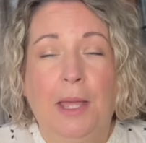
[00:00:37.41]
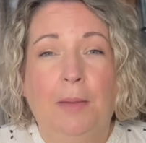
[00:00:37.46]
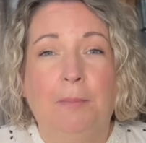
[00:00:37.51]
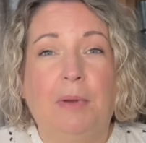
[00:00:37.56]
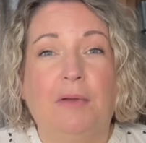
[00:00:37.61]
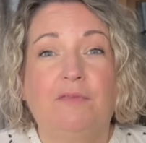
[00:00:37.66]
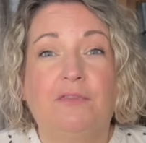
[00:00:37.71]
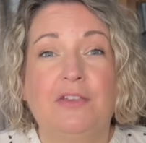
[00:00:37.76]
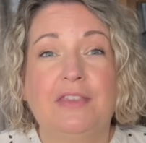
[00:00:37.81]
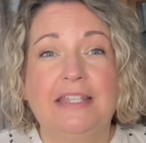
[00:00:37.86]

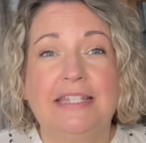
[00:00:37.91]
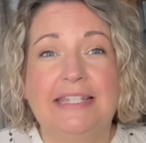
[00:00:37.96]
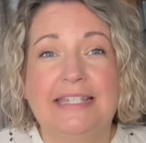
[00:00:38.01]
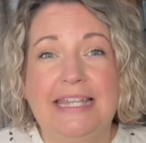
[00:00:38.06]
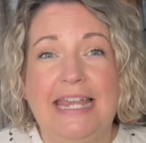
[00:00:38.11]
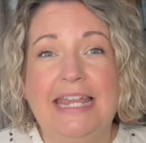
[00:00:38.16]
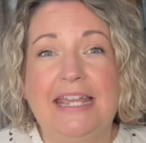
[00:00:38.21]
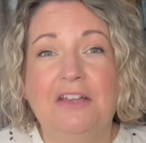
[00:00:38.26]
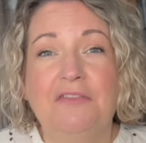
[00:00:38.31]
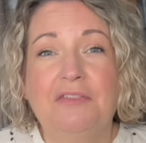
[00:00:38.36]
but for the
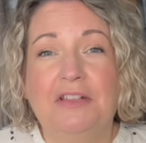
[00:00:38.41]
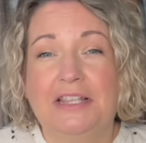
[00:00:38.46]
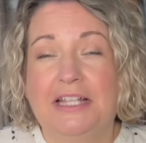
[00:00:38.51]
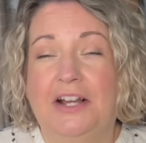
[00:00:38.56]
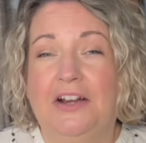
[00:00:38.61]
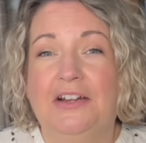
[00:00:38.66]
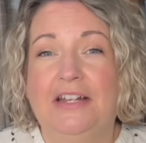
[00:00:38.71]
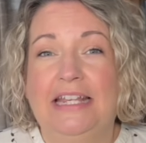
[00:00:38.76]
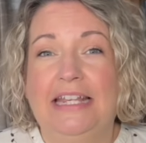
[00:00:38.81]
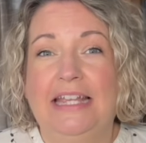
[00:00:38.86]
sake of
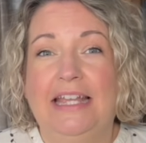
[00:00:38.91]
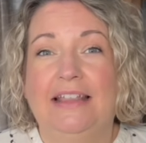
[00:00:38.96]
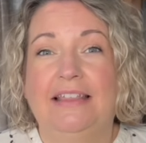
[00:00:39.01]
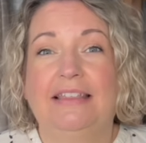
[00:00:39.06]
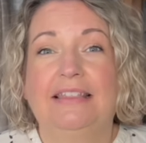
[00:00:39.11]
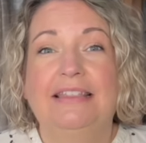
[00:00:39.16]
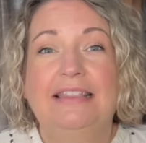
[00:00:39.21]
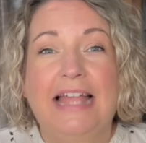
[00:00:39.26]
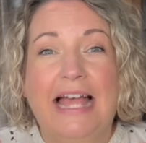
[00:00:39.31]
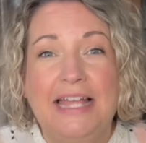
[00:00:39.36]
clarity,
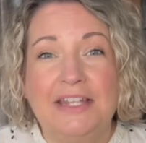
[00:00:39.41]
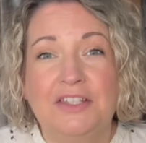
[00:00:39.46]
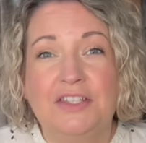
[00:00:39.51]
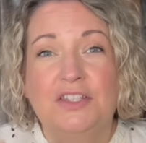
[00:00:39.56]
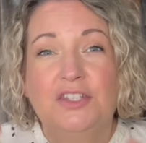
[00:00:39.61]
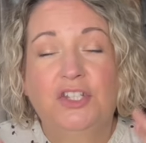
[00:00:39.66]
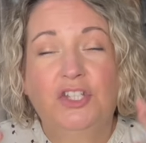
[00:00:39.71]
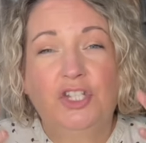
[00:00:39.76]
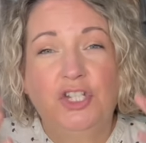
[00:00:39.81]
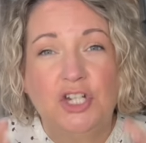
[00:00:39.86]

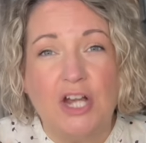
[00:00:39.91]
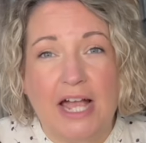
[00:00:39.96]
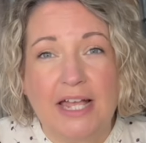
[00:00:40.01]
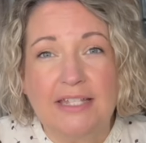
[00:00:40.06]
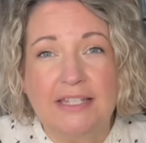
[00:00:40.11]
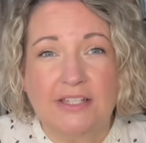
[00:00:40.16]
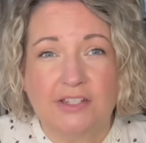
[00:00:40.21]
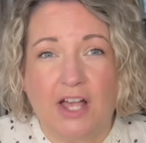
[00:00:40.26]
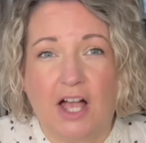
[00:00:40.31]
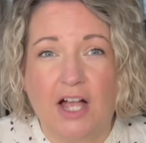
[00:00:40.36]
let's
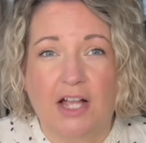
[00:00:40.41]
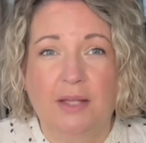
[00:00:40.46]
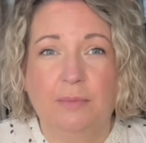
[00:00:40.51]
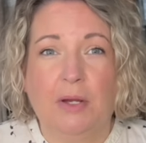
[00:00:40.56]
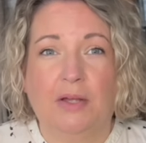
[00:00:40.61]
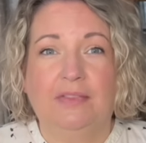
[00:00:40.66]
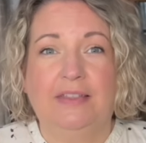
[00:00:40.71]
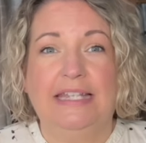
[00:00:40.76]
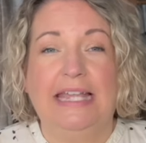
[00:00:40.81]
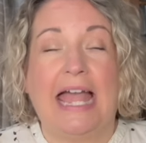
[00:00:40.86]
just talk
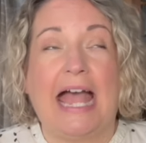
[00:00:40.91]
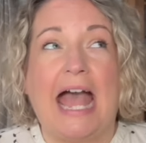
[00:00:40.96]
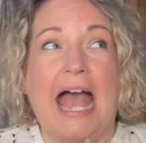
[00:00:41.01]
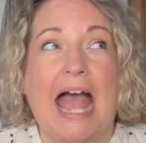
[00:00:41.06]
about the